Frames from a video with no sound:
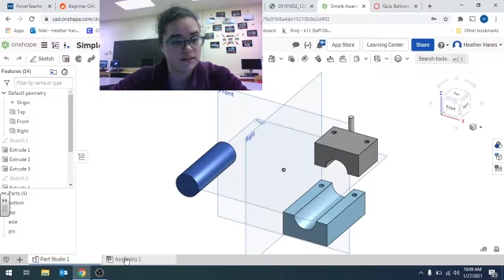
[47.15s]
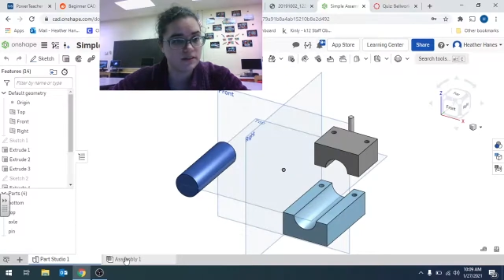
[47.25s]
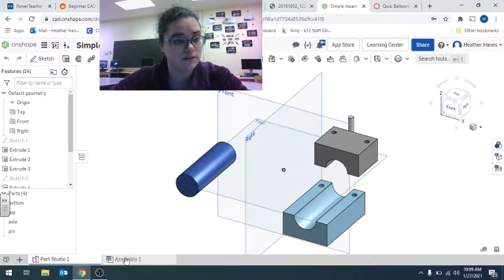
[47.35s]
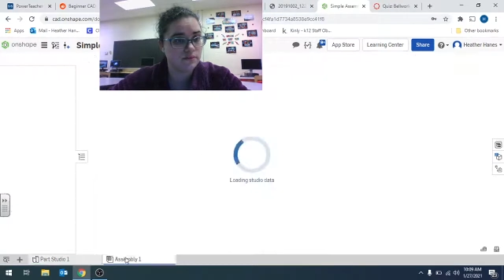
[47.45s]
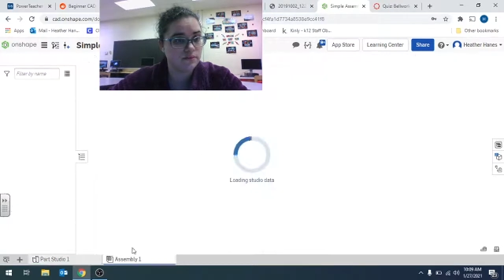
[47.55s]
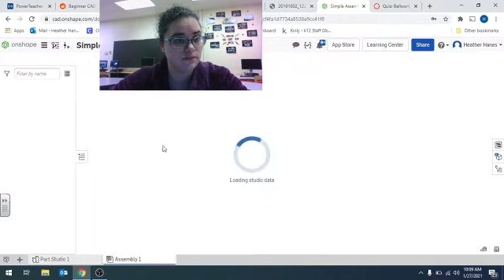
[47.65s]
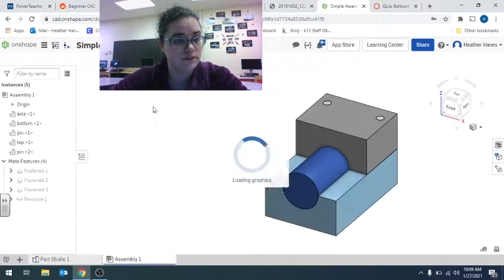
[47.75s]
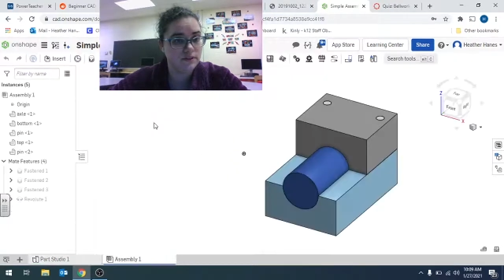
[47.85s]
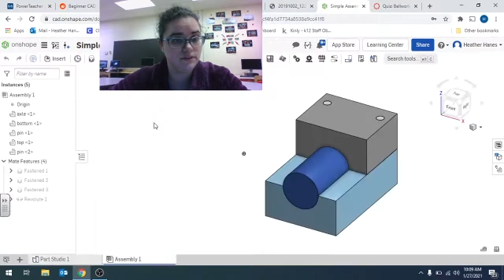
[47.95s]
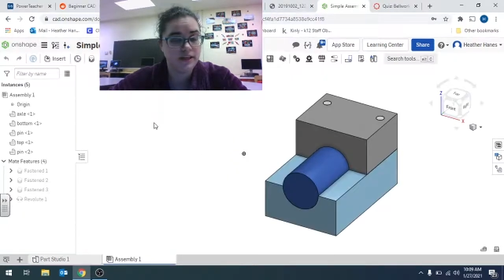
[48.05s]
So
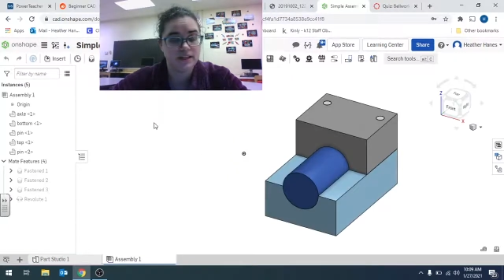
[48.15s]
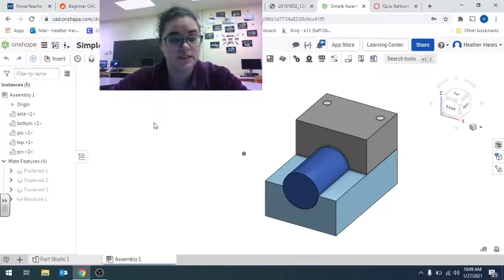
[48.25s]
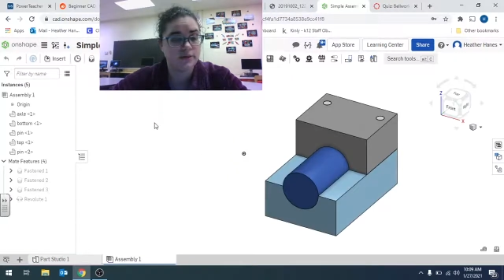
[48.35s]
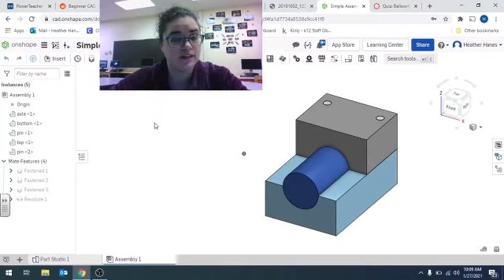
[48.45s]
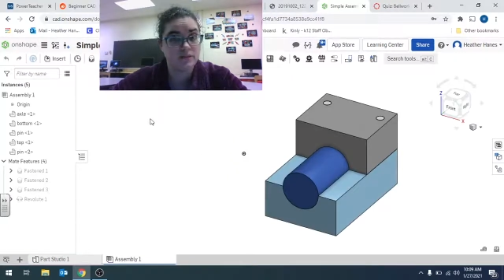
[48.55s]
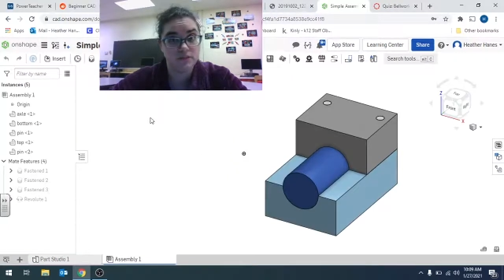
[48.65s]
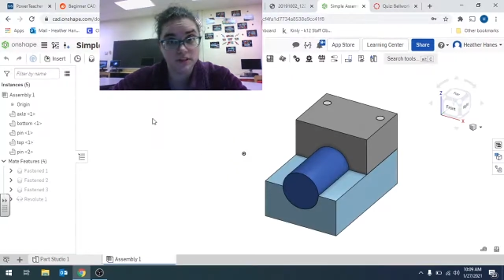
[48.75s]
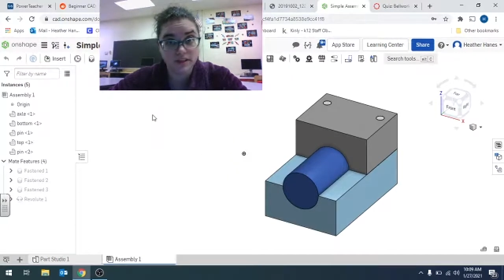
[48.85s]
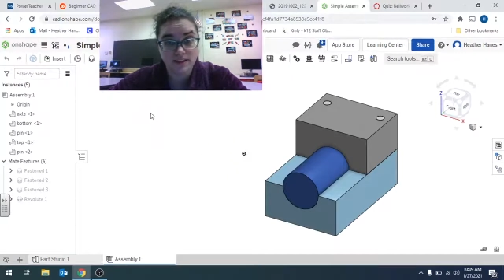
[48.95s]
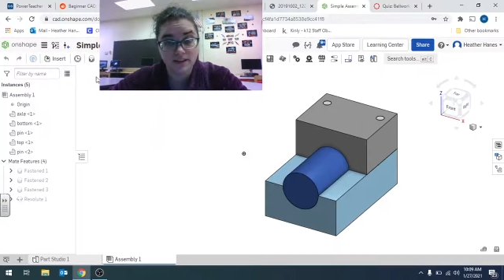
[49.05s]
you can't do anything but
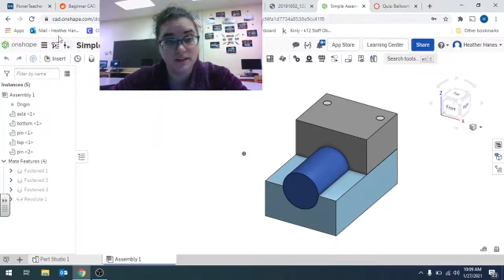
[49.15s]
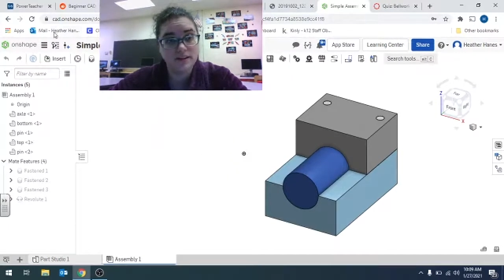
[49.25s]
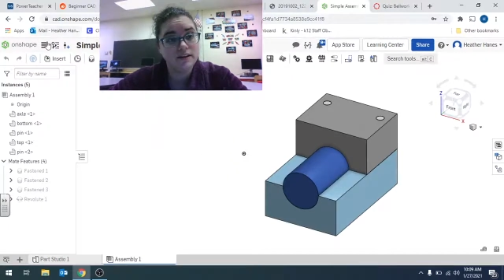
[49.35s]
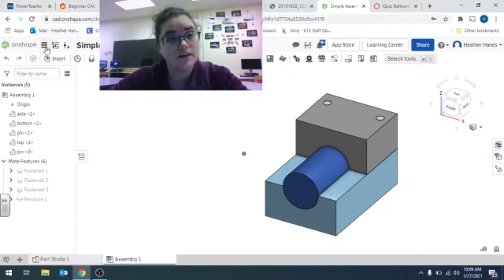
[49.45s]
look at it.